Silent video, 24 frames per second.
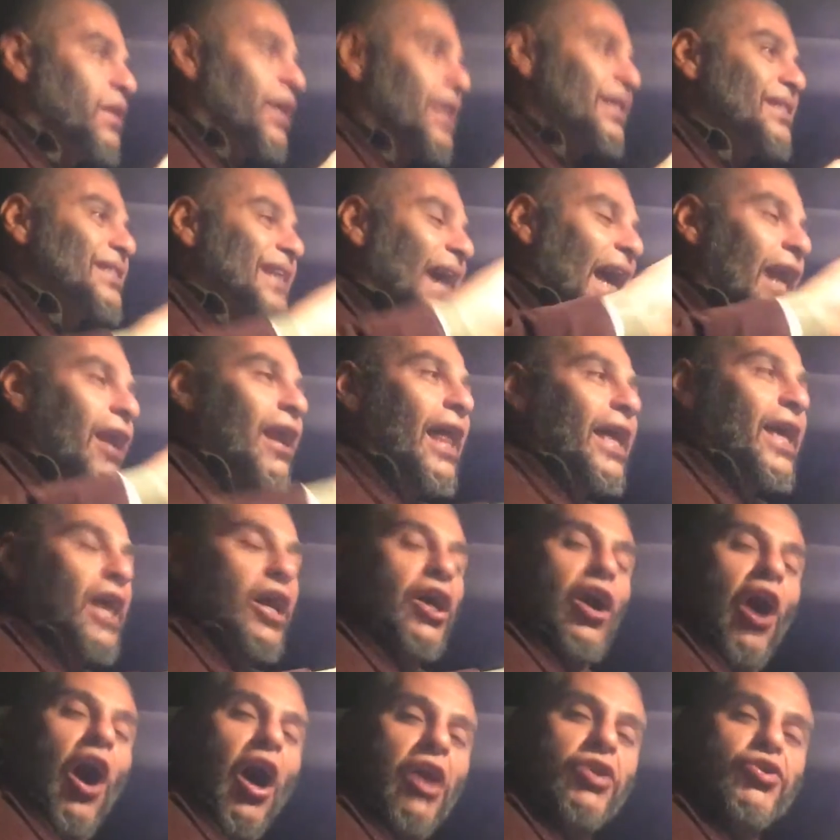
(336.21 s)
it's kind of like a
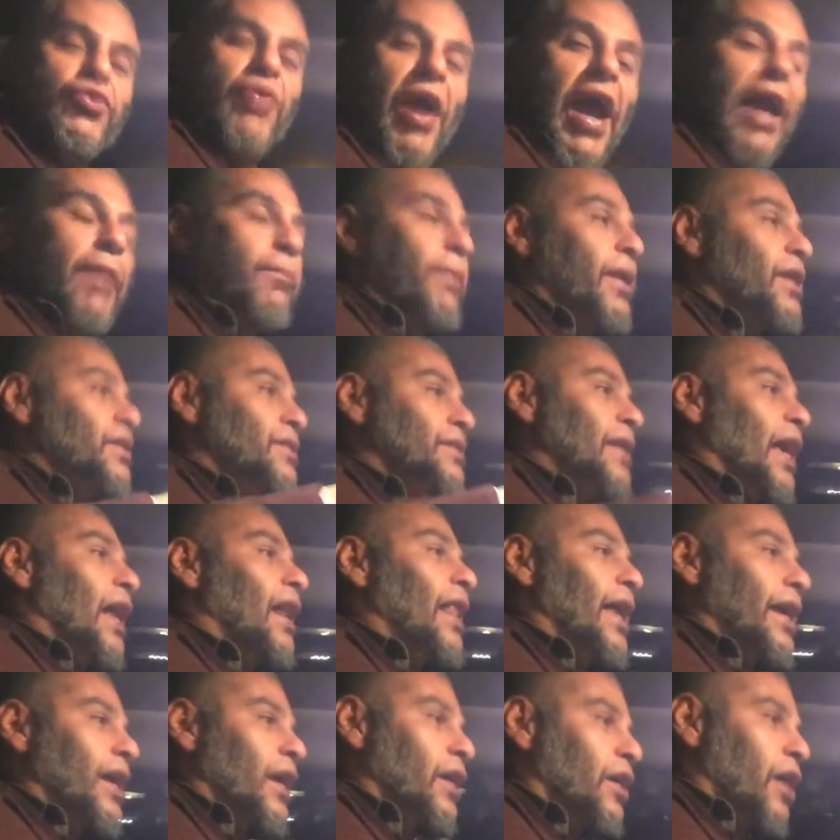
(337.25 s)
contract, but it's not
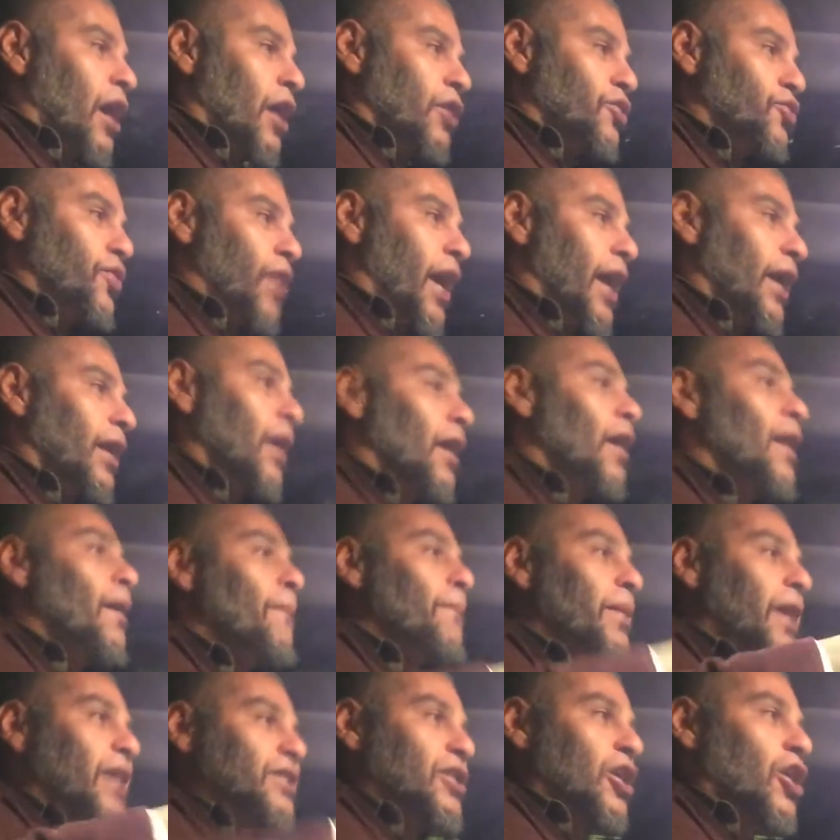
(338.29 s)
like a contract
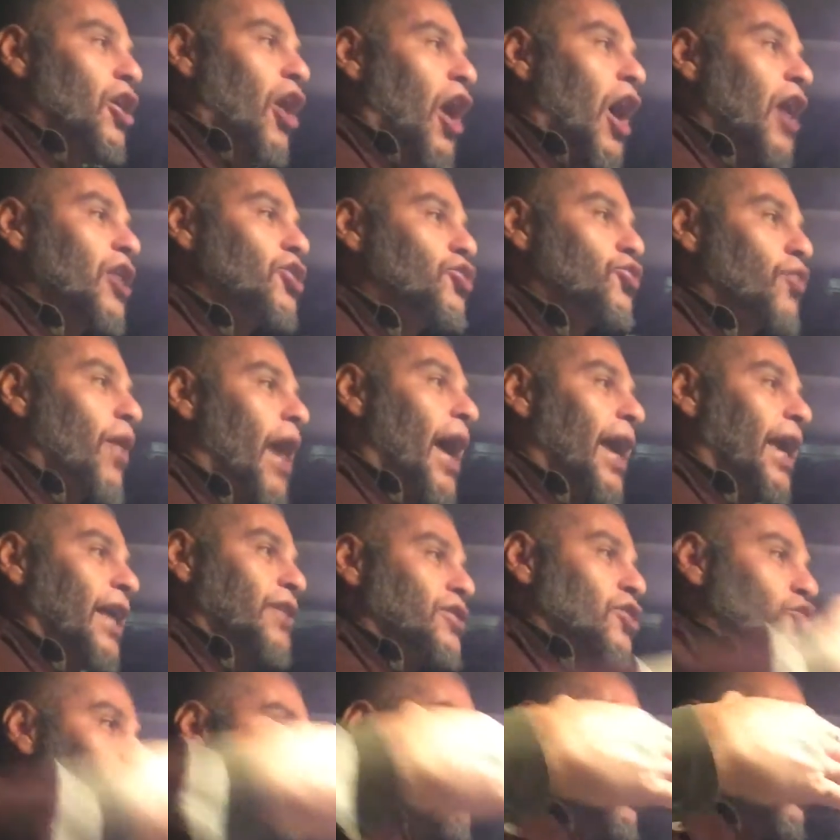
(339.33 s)
because a contract
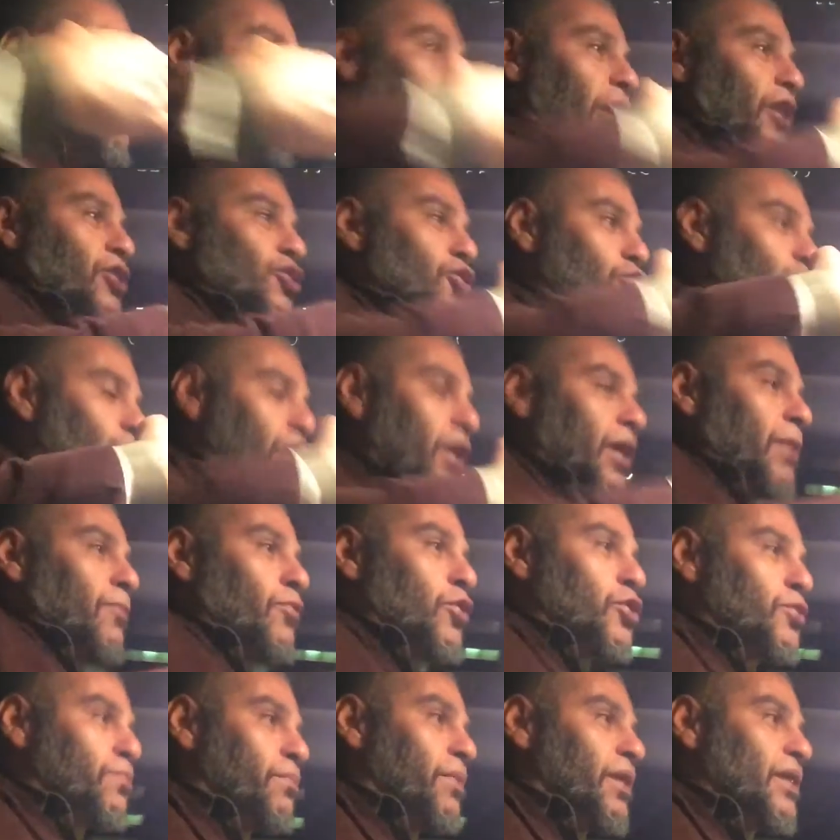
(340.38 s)
is a two-way street,
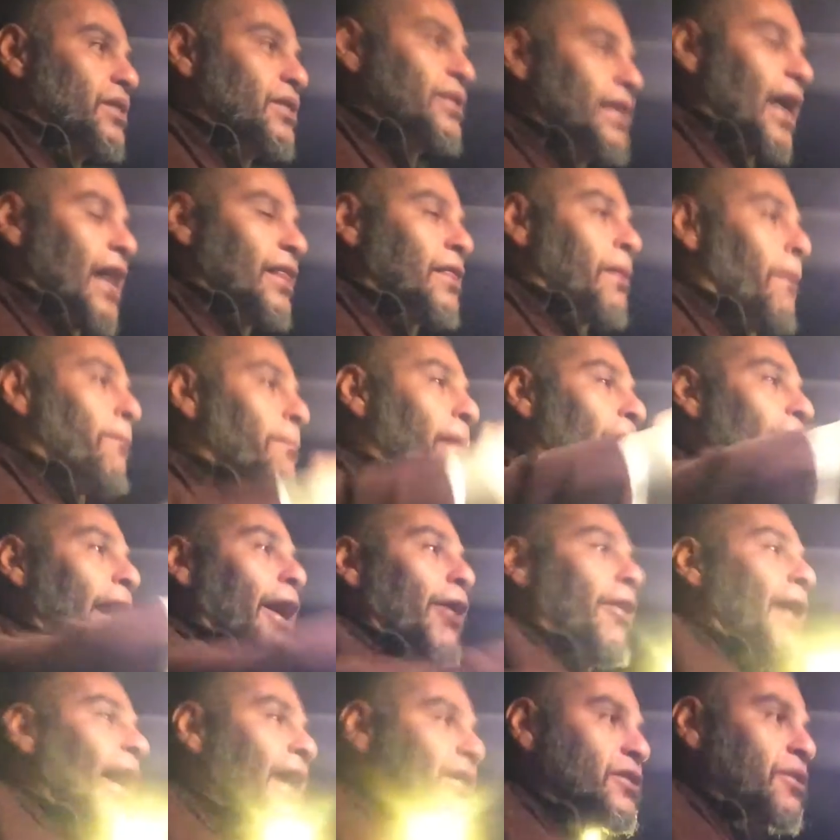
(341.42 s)
which means that the
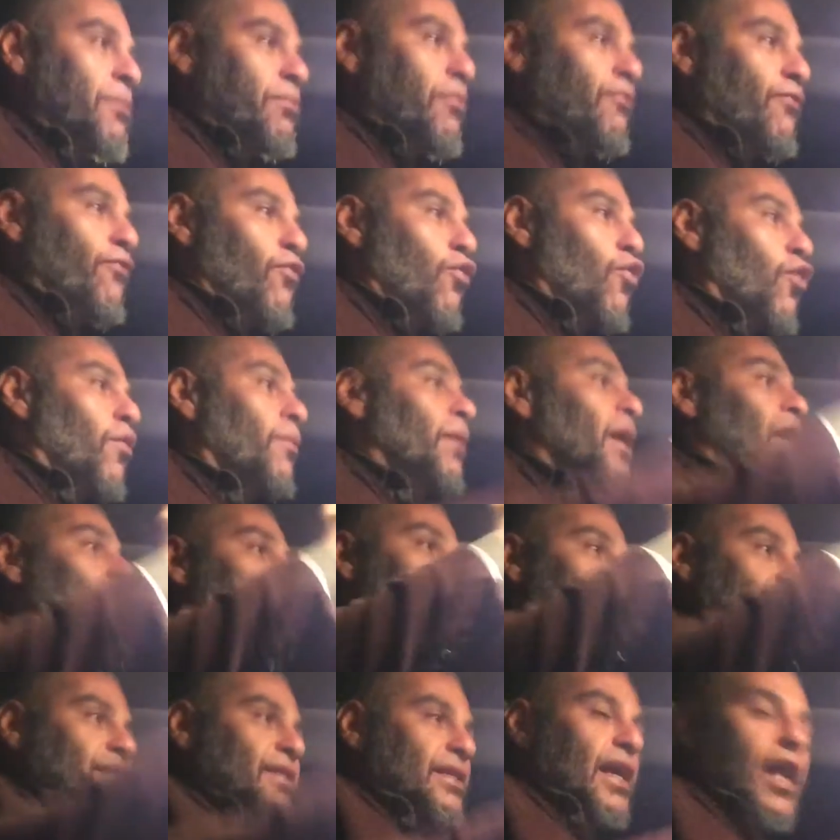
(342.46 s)
buyer has to perform,
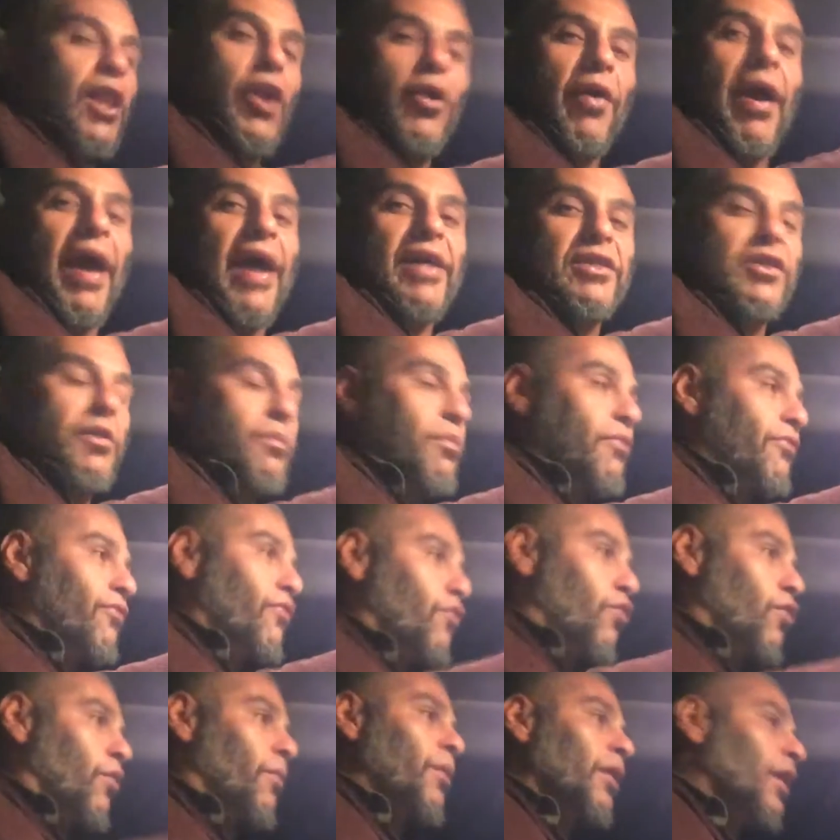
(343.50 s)
the seller has to
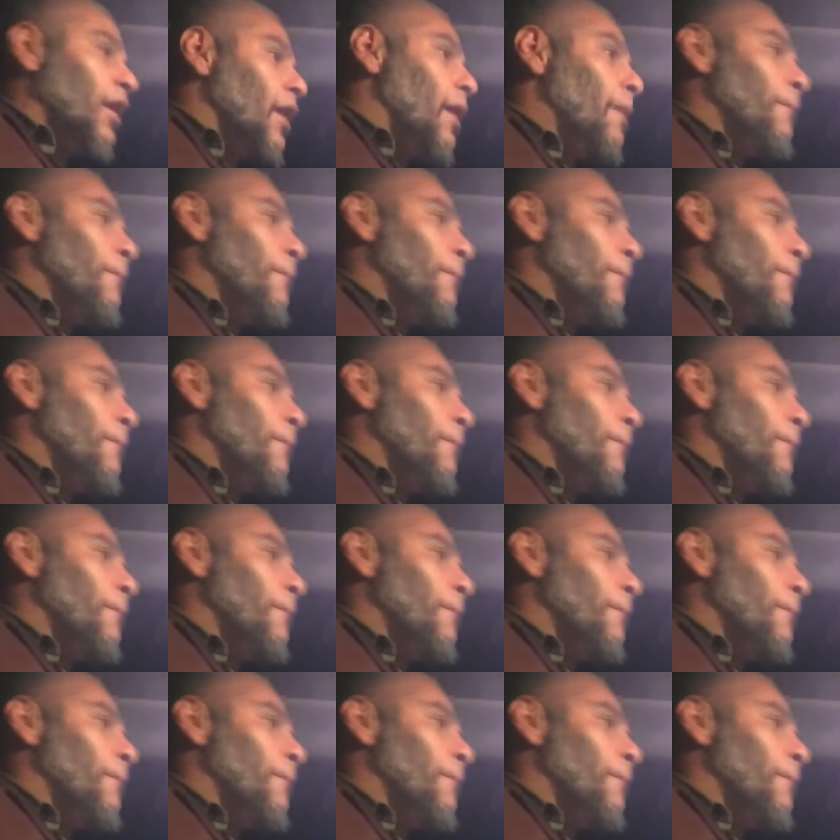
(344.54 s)
perform.